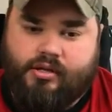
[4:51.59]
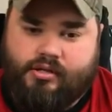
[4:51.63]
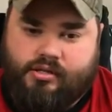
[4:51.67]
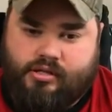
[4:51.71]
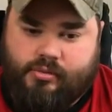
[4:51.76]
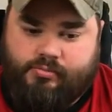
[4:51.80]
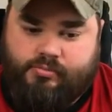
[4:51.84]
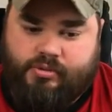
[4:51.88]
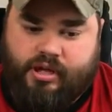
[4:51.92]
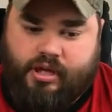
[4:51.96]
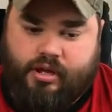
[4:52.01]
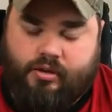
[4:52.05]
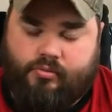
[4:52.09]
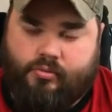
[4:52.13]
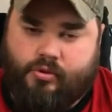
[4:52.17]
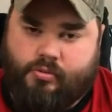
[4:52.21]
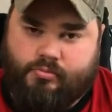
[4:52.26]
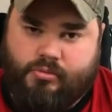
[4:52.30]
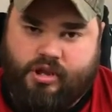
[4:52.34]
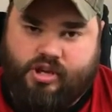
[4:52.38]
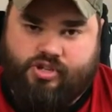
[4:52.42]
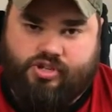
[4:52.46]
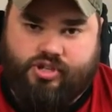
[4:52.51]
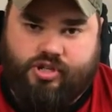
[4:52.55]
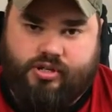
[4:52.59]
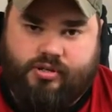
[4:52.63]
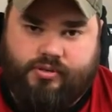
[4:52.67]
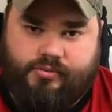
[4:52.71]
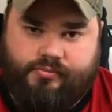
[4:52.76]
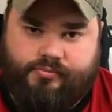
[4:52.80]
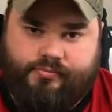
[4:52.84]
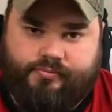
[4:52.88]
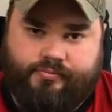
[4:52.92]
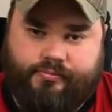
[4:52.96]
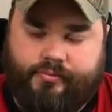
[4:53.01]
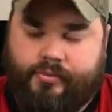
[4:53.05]
to be in remission.
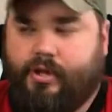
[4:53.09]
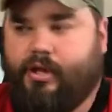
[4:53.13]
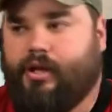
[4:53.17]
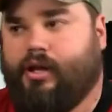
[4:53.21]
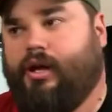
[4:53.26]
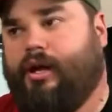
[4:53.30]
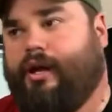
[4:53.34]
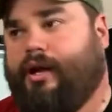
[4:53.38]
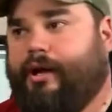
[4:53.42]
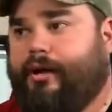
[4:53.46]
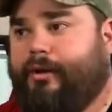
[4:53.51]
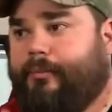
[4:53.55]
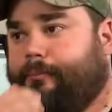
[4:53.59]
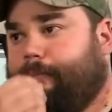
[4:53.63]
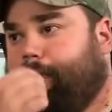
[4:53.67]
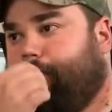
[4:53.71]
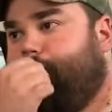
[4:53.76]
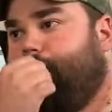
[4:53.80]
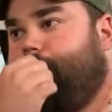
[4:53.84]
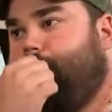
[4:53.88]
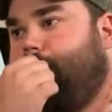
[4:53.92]
I'll